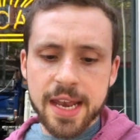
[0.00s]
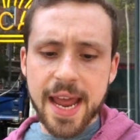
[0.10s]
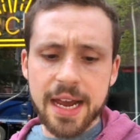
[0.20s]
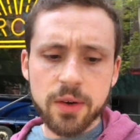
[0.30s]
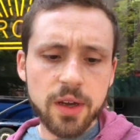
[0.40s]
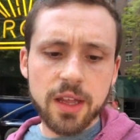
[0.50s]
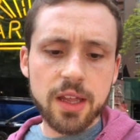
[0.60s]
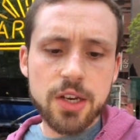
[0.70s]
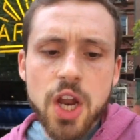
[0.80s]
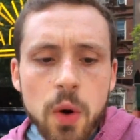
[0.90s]
Now,
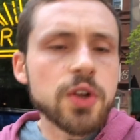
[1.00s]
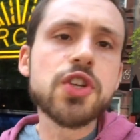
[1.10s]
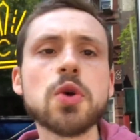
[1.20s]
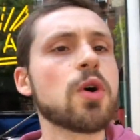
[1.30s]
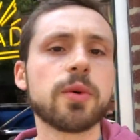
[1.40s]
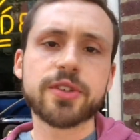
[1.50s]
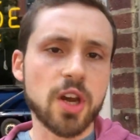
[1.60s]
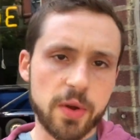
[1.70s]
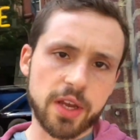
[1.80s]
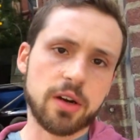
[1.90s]
no one knew what was
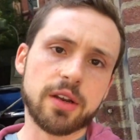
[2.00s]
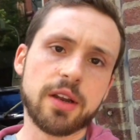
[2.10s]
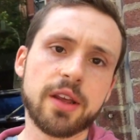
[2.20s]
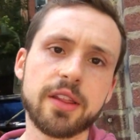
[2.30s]
going on.